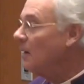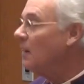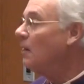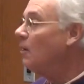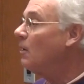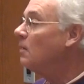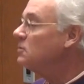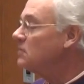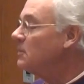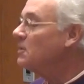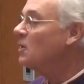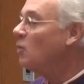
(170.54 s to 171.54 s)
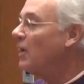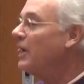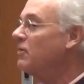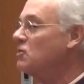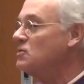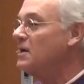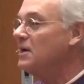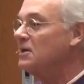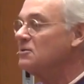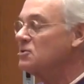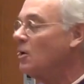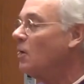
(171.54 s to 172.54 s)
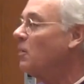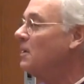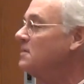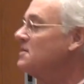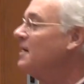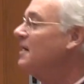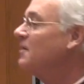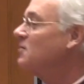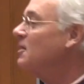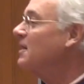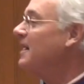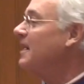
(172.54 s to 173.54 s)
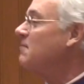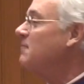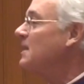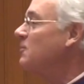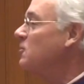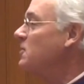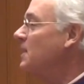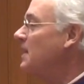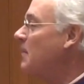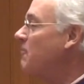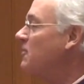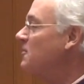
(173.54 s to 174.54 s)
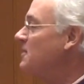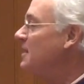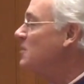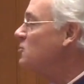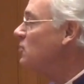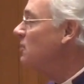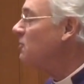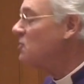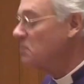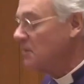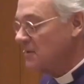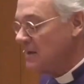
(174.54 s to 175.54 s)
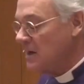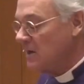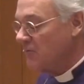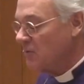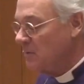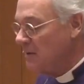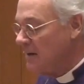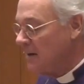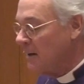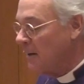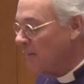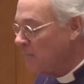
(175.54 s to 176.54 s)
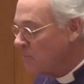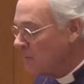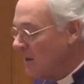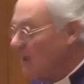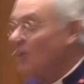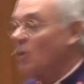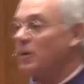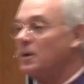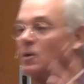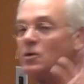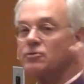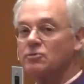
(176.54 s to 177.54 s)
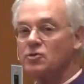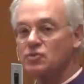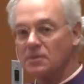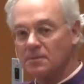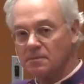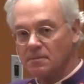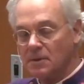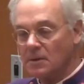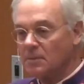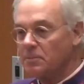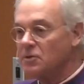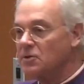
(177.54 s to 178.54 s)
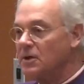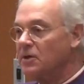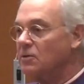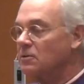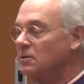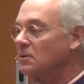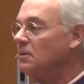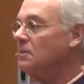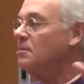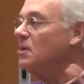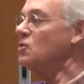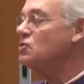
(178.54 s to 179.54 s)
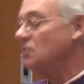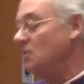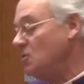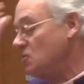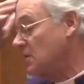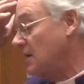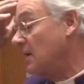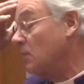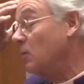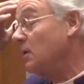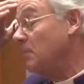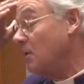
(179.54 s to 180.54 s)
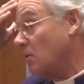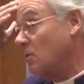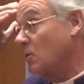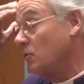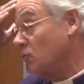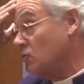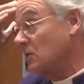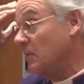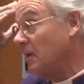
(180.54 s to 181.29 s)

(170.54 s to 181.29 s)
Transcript: Oh, some of the choir is not here, as always, trying to get ready for the 11:15 service. But thank you for being here. We go through some particular motions, and we go through some